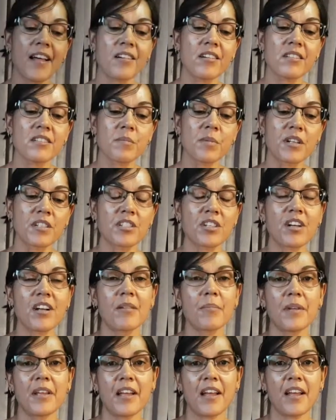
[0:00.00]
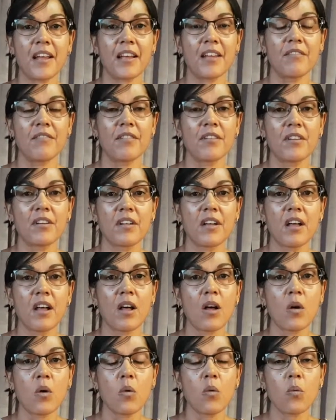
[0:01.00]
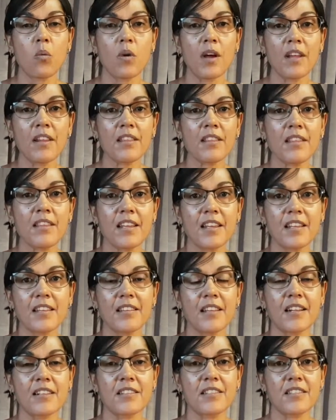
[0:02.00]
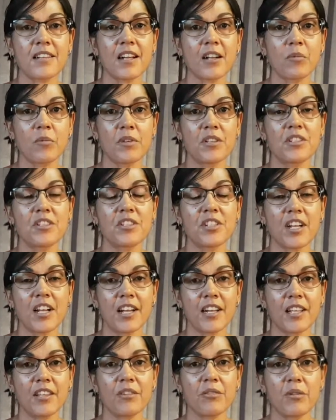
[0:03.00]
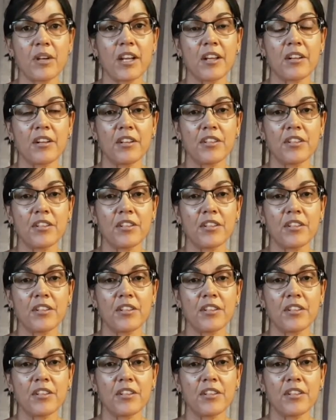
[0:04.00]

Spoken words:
how does my child behave? One thing that stuck with Shani throughout